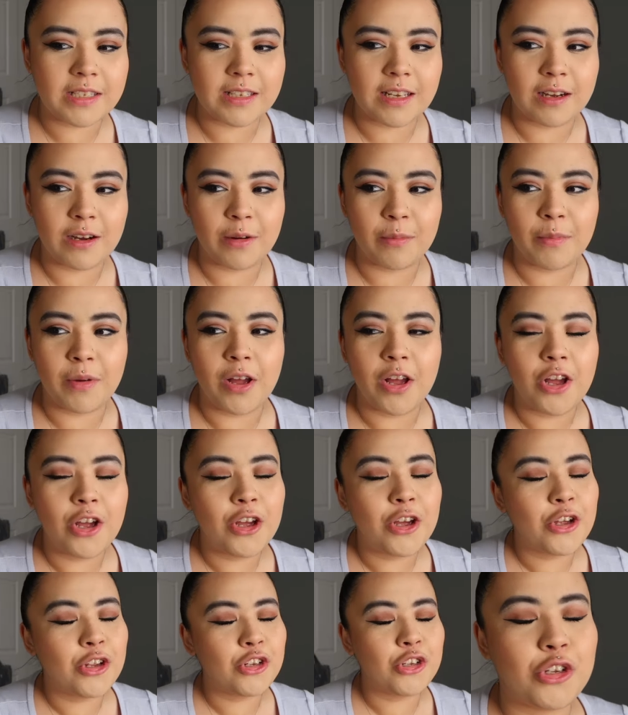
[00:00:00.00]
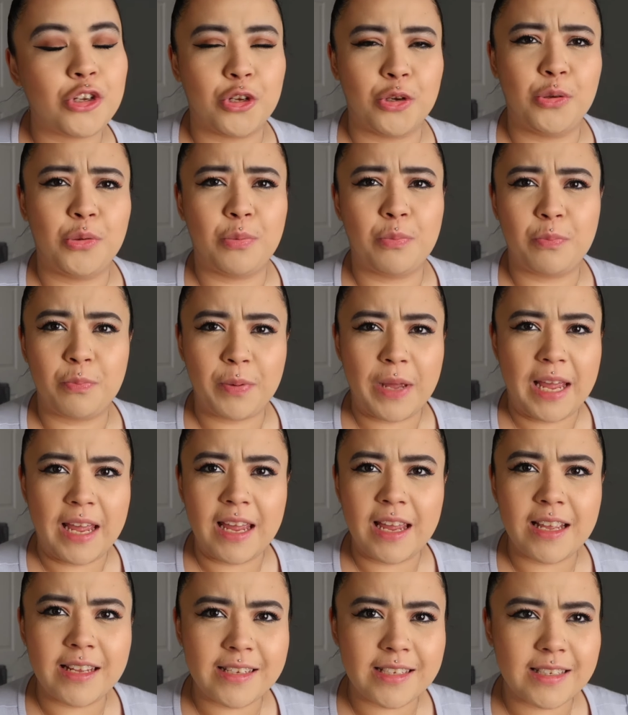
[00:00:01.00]
some
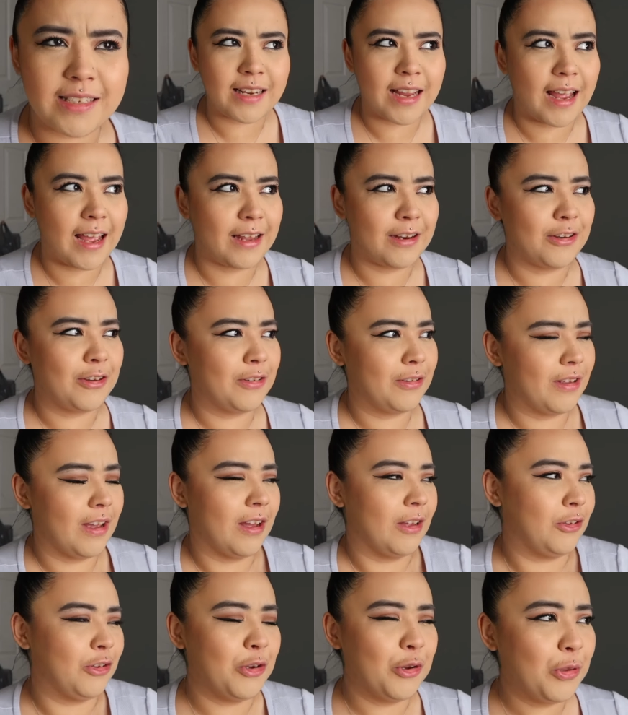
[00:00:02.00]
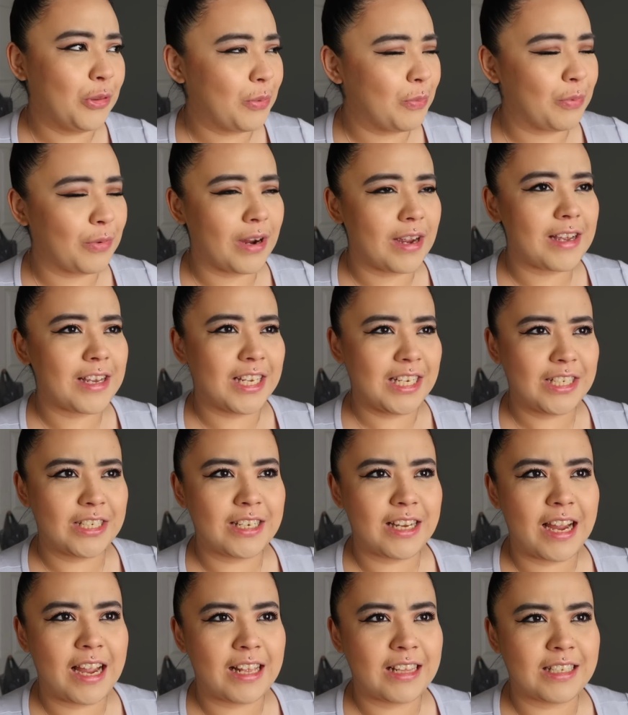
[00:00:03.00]
toothpaste and a toothbrush
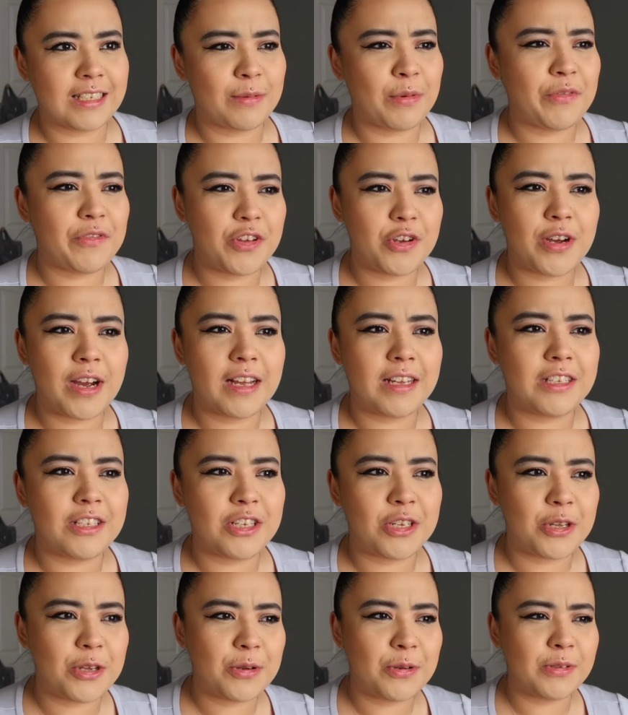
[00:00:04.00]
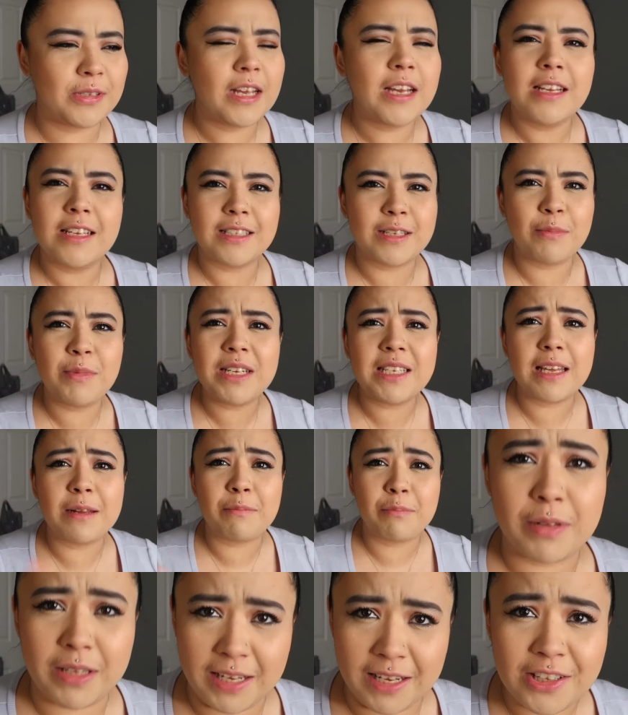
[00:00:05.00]
and some of you guys use, somebody said
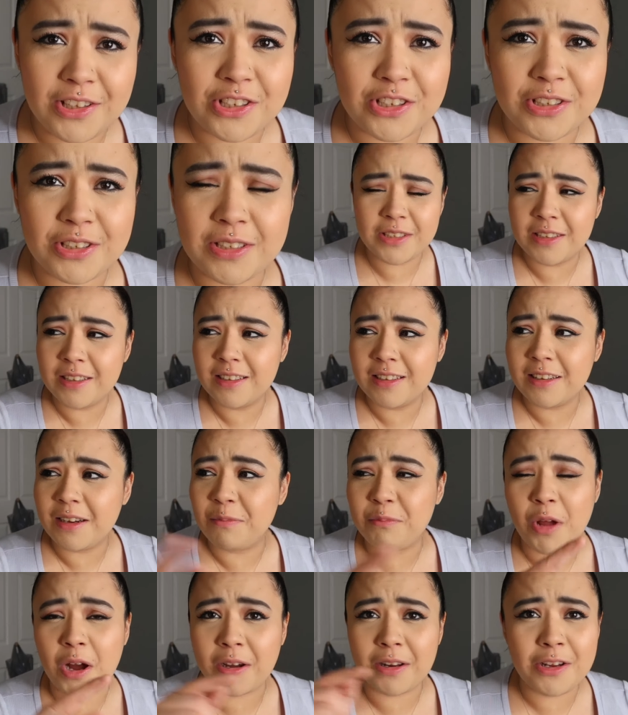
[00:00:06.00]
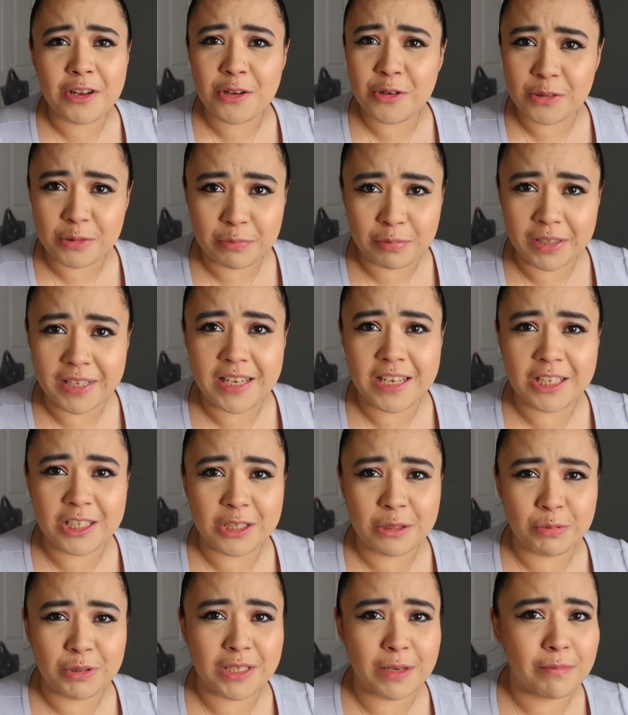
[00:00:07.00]
bleach. not gonna use
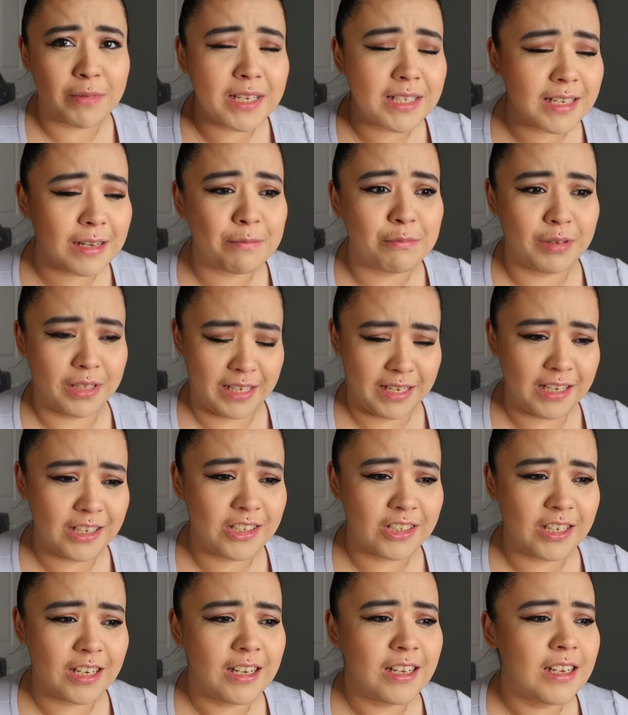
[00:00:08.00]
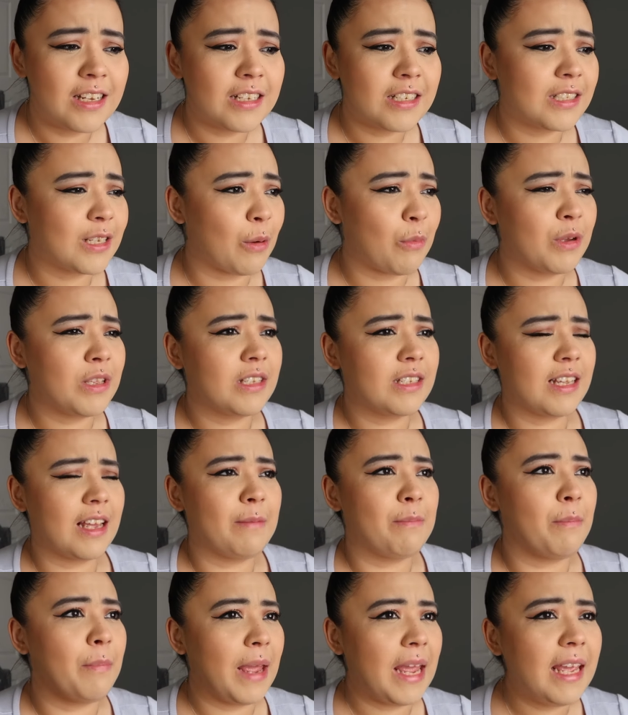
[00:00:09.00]
bleach, but somebody said bleach. Someone
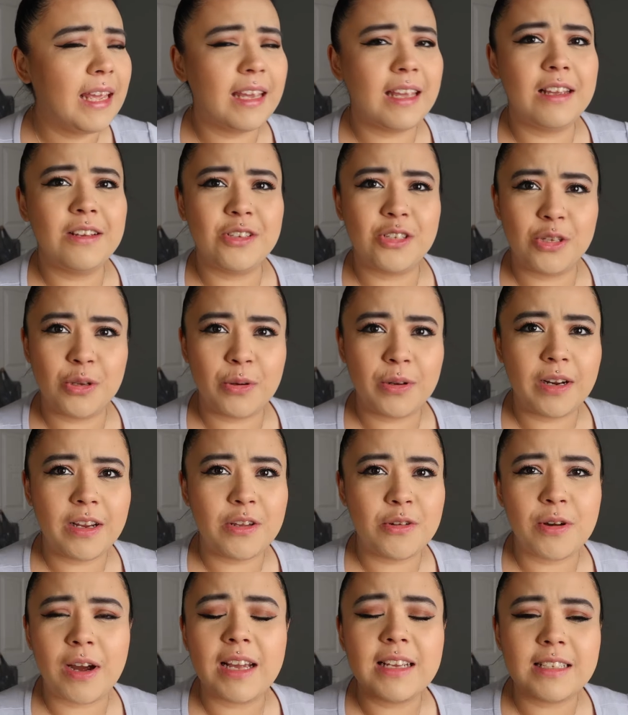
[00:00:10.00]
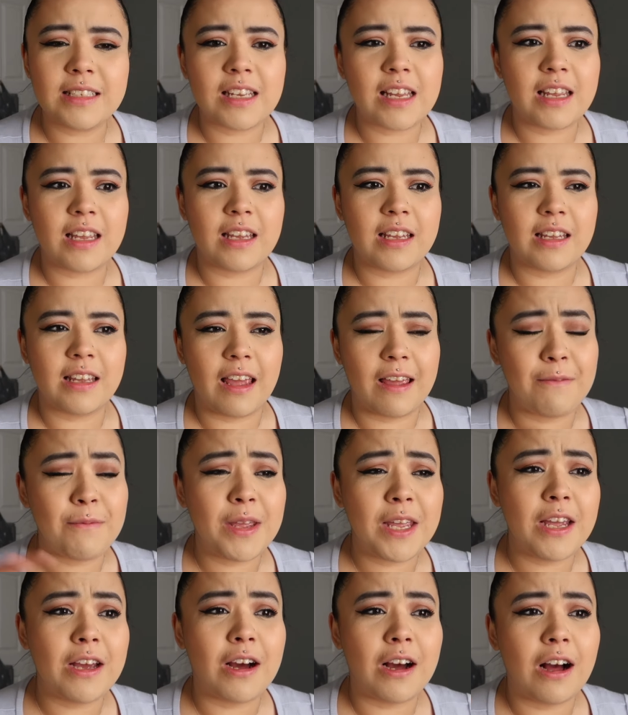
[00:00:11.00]
said baking soda. You guys like gave
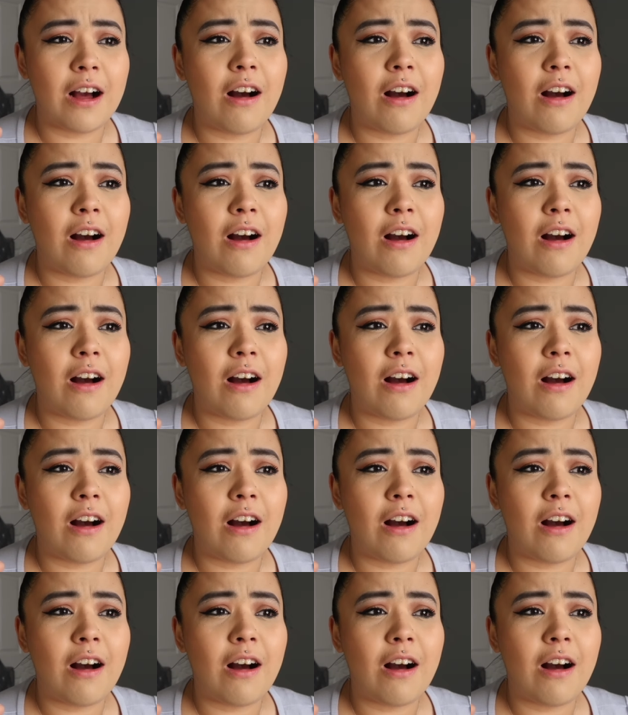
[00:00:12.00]
me